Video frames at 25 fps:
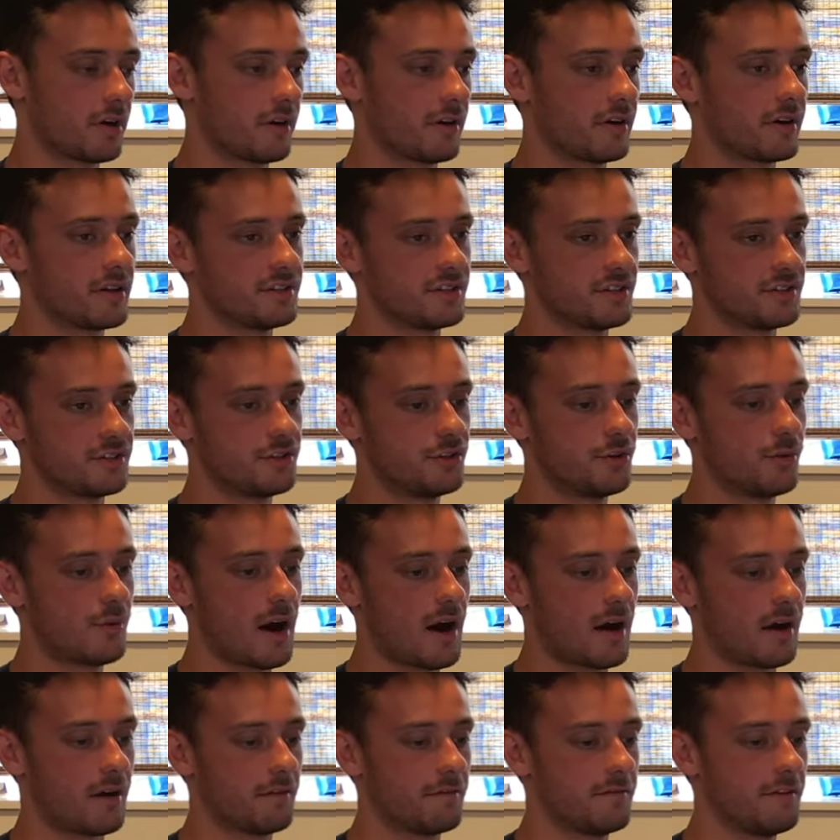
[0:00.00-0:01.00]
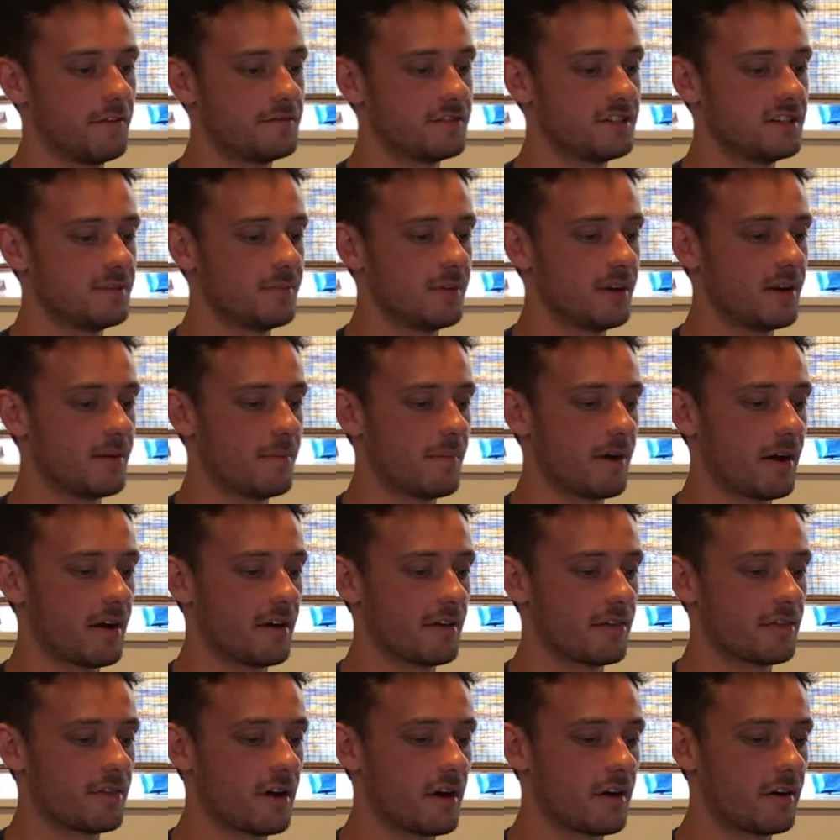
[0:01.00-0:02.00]
He's a 2-hour and 15-minute
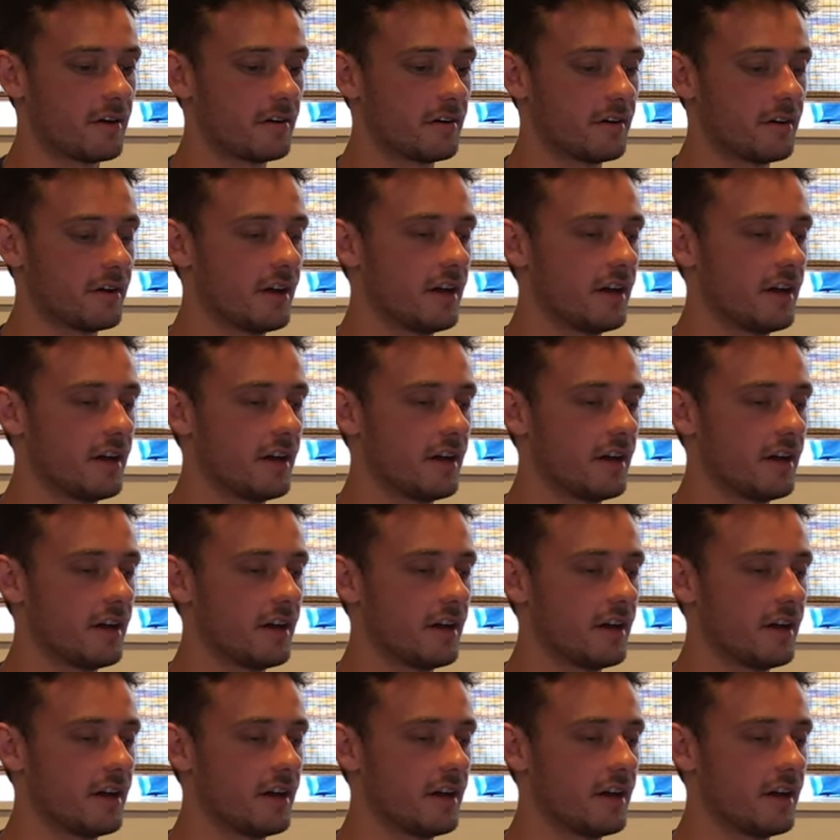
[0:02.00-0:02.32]
marathoner.